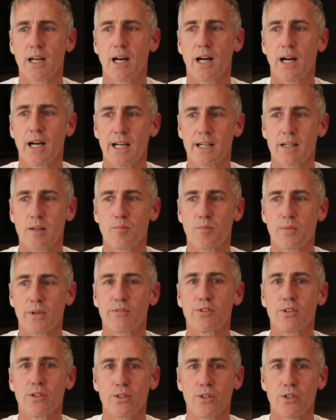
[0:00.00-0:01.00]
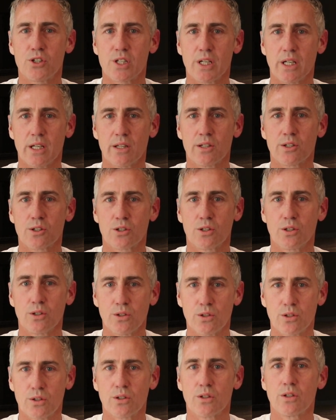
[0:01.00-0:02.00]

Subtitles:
I prefer to share the truth,